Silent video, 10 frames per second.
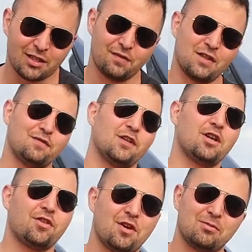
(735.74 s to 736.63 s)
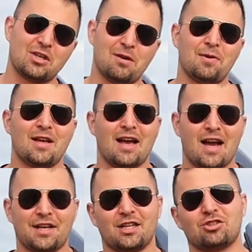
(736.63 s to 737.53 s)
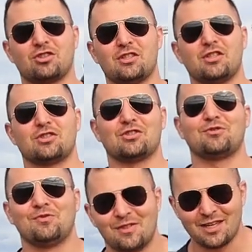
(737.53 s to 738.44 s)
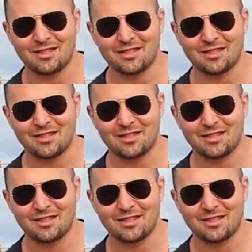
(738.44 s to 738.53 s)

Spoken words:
Give this video a thumbs up, and I shall see you soon. Let's